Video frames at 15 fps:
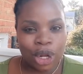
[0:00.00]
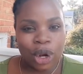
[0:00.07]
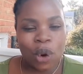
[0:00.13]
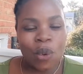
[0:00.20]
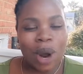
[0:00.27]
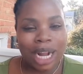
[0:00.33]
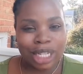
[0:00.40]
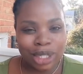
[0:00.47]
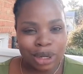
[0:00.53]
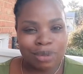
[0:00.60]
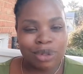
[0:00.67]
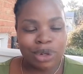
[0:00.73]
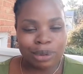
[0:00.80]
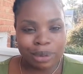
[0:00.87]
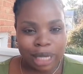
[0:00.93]
little one
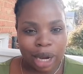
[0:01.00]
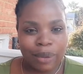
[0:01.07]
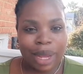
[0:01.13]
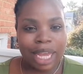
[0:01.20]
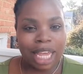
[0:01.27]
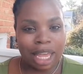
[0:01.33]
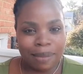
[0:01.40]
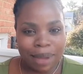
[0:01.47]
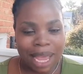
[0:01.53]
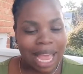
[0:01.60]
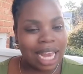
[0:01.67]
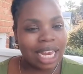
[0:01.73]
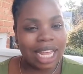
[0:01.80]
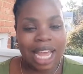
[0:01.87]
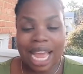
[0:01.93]
subscription where you give me.
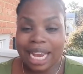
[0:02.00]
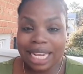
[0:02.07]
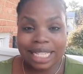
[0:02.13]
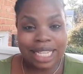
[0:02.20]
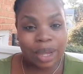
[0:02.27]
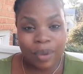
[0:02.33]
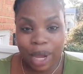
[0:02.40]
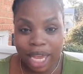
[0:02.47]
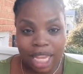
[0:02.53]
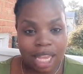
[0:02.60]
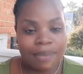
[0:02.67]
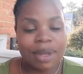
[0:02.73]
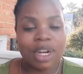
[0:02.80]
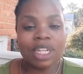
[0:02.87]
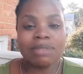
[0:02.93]
Anything where you
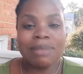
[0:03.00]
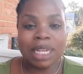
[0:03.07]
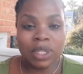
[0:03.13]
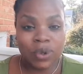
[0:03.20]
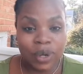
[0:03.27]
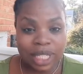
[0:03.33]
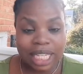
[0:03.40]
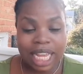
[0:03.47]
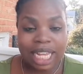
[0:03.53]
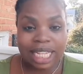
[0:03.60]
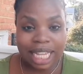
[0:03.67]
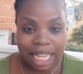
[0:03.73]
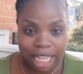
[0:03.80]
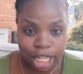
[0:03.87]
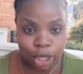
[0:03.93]
give me, just make sure I say you
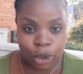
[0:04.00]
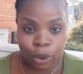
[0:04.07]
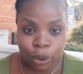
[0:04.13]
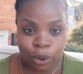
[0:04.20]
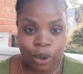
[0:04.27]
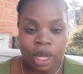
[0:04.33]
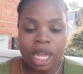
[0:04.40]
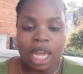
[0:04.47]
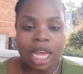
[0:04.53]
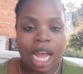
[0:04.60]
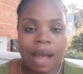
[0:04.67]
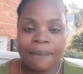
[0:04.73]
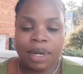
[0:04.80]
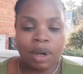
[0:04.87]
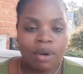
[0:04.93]
take it too.
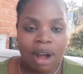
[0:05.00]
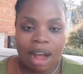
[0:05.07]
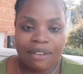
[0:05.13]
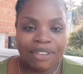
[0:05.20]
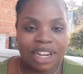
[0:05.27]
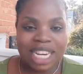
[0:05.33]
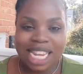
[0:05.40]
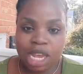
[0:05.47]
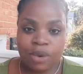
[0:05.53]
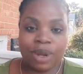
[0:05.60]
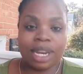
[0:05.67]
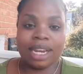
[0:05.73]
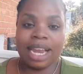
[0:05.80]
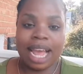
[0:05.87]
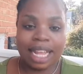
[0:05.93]
Because I don't have to deal with the